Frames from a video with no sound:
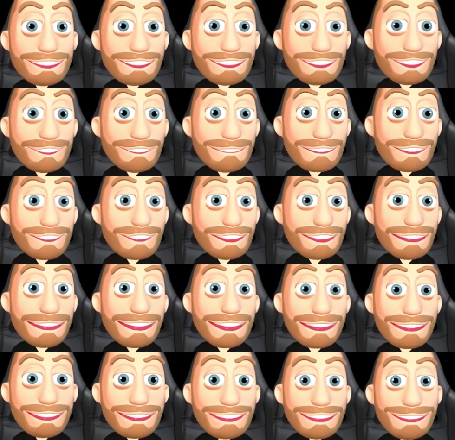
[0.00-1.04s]
where
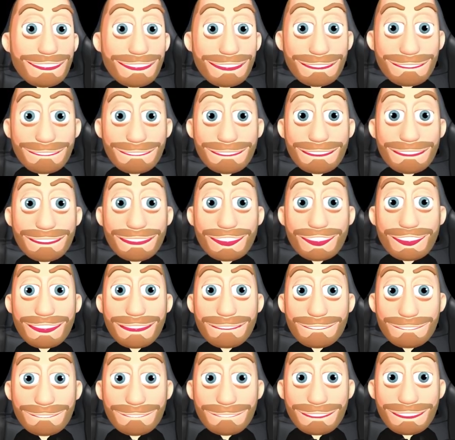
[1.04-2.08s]
we instantly
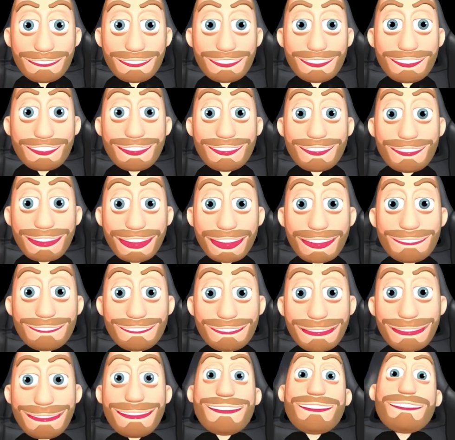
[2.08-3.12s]
issue your IL
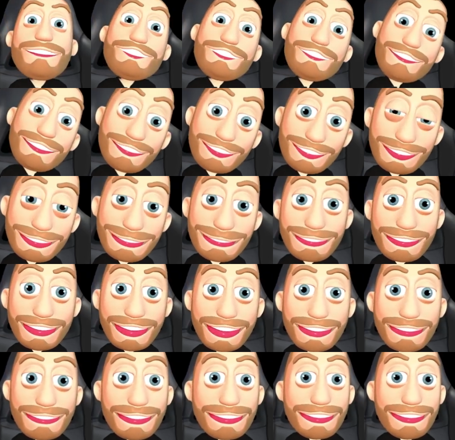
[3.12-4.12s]
on your way out.